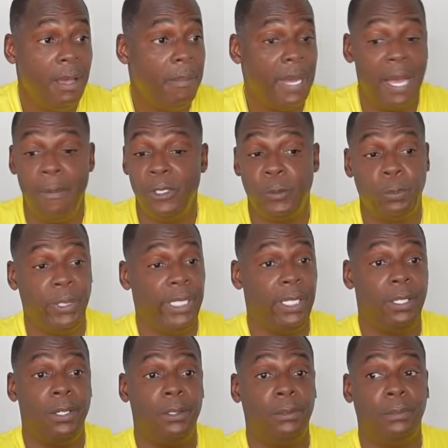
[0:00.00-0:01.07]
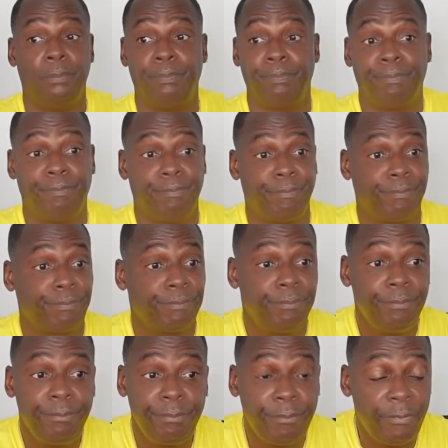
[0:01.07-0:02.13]
I was bringing home
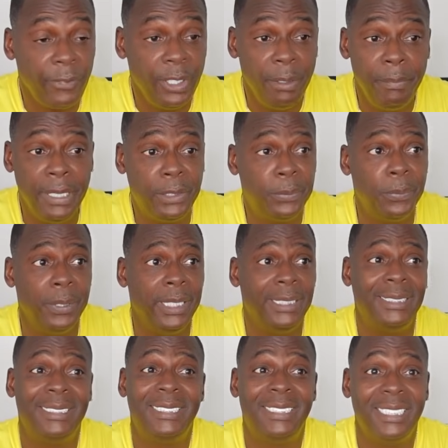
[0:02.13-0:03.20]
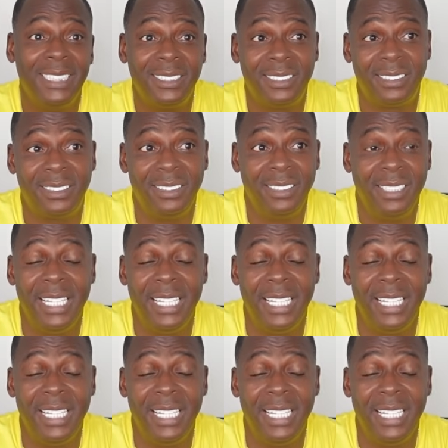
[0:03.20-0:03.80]
between six